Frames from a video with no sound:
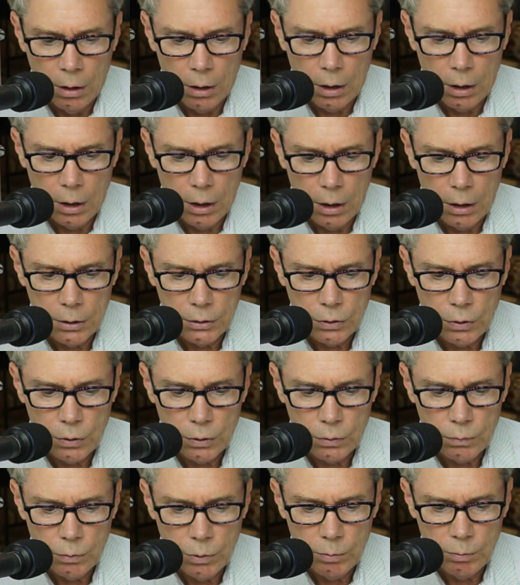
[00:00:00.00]
Uh, so
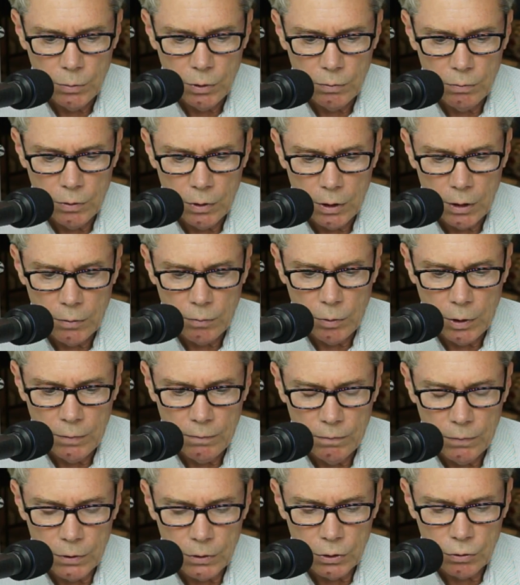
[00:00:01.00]
it wouldn't be really
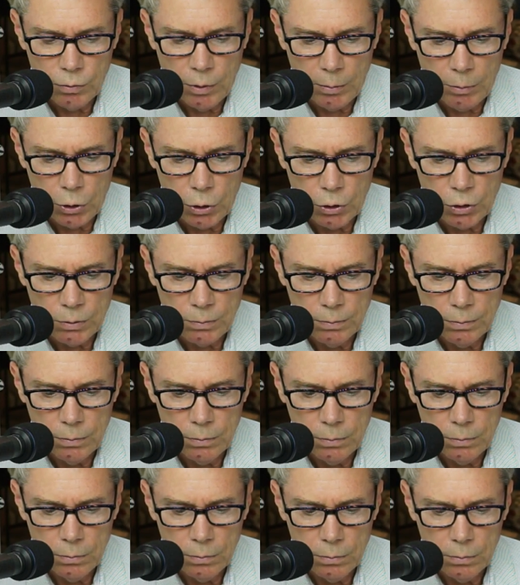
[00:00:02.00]
one for the swimmers.
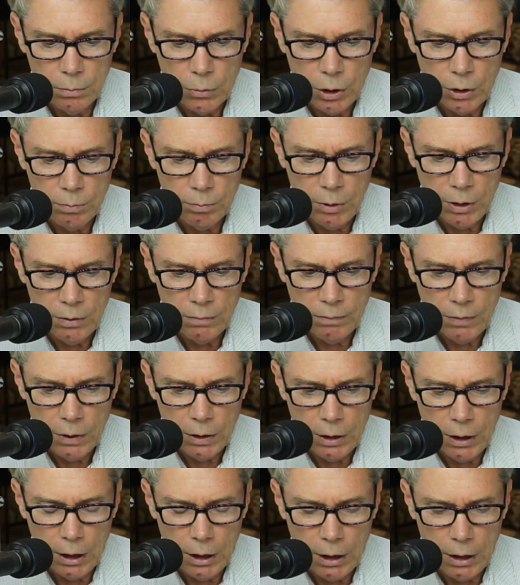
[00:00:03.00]
But it'd be
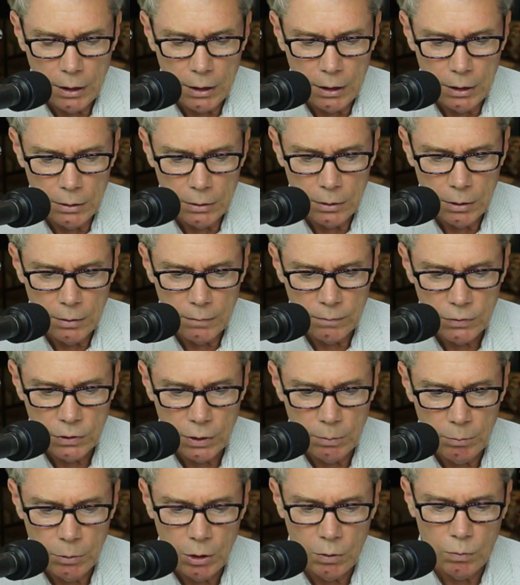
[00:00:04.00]
very elegant. If
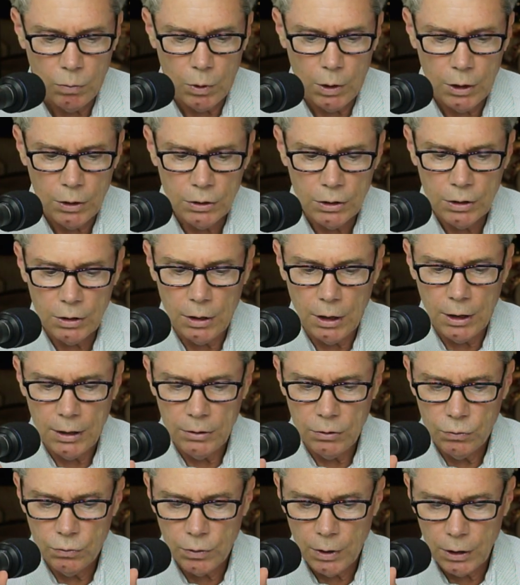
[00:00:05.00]
somebody wants a
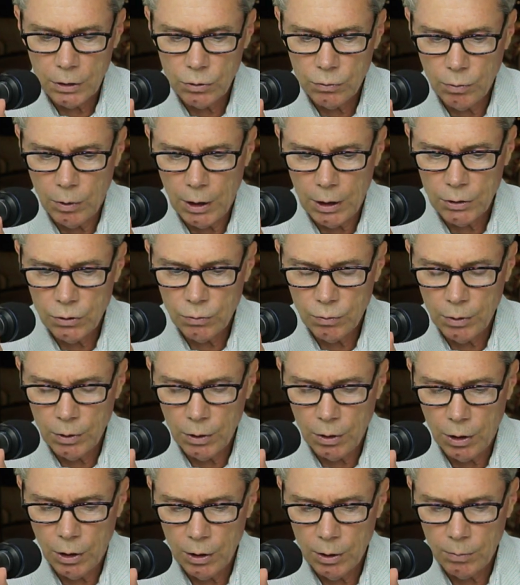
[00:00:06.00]
dress watch
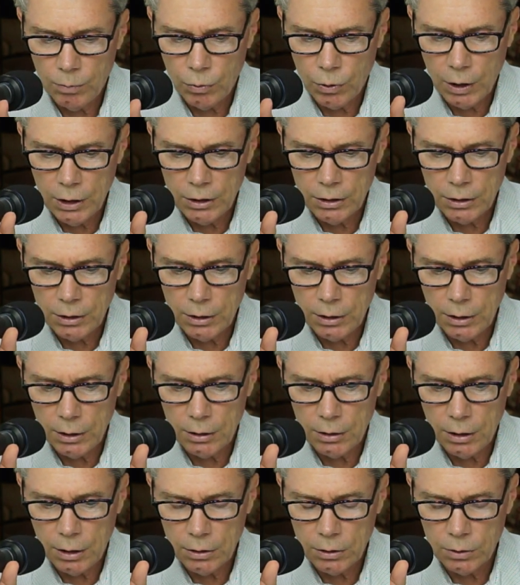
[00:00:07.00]
with on a bracelet
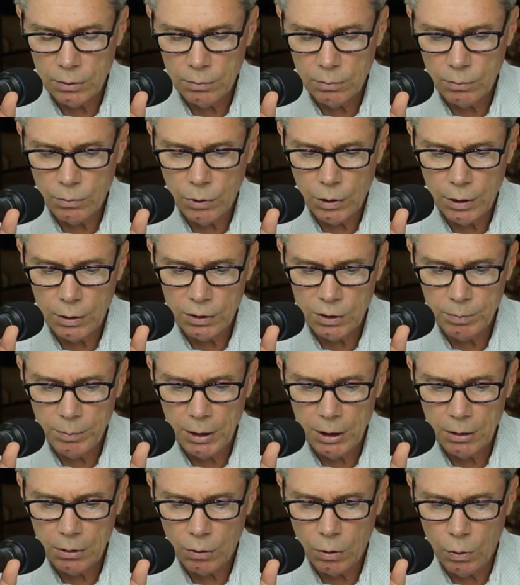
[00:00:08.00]
and doesn't want to
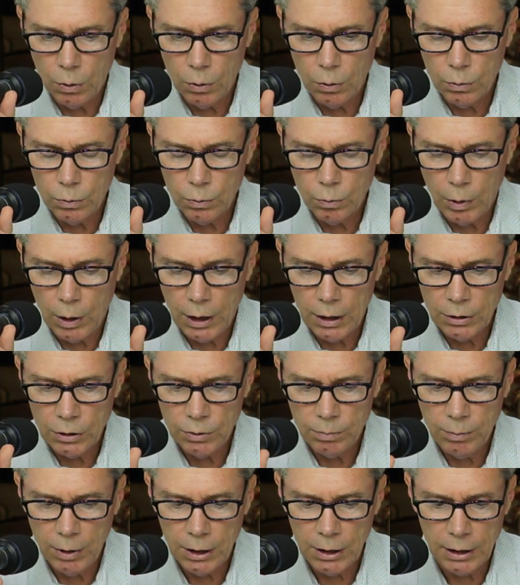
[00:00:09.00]
spend gold
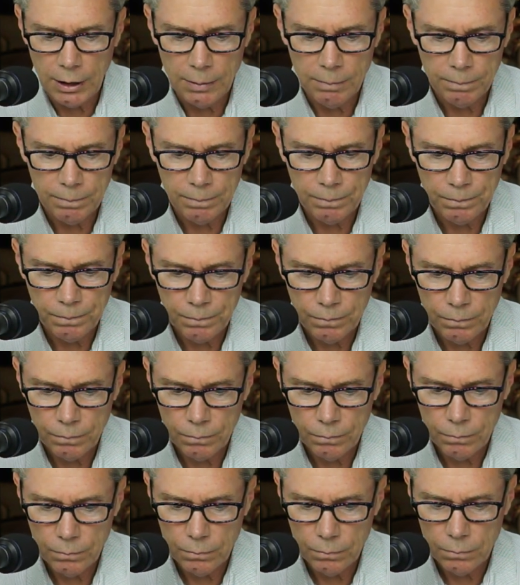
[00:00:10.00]
watch money,
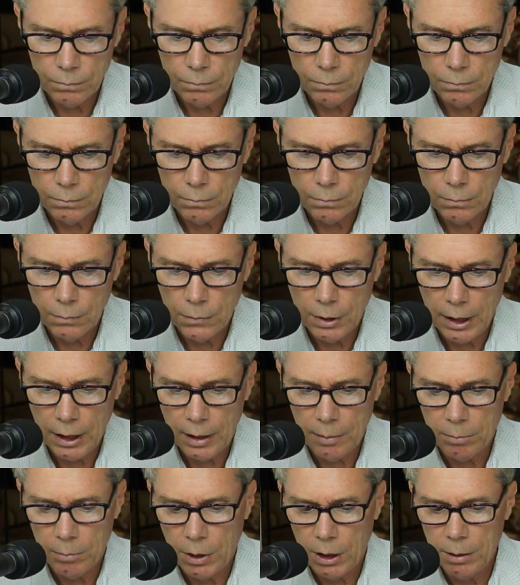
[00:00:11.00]

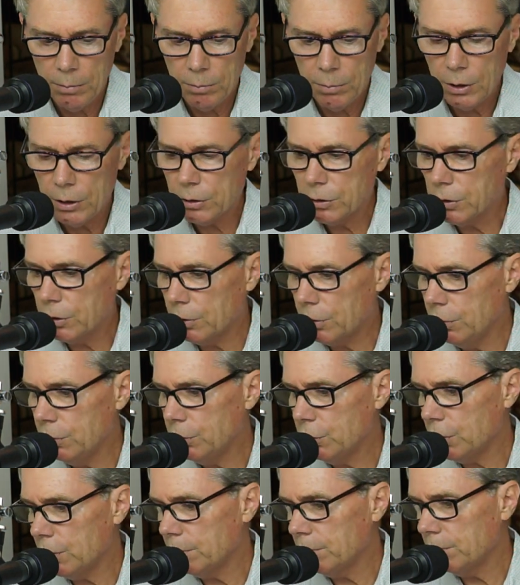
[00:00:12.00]
that might be a
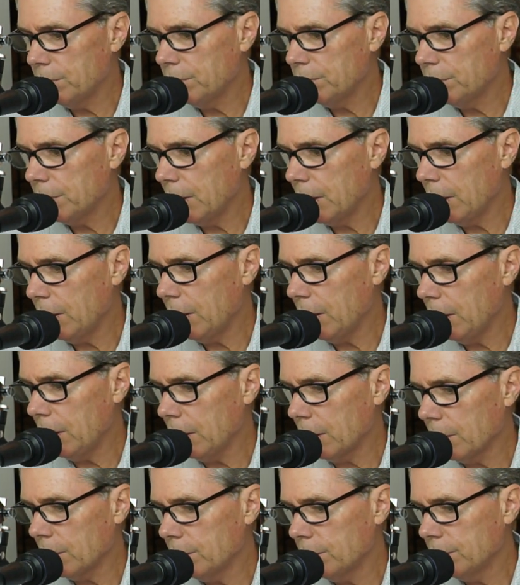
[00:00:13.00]
solution, I
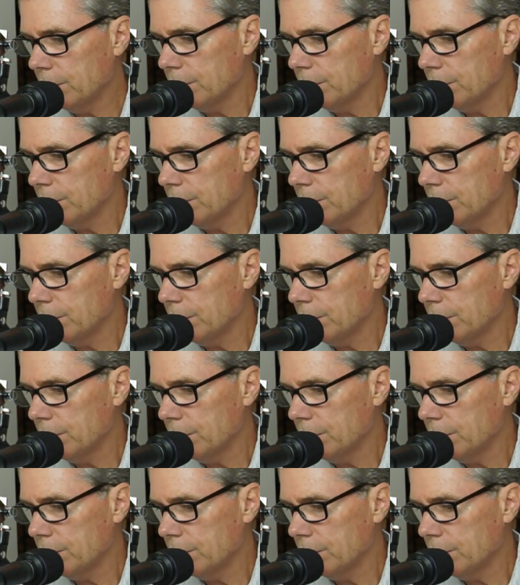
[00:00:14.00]
think.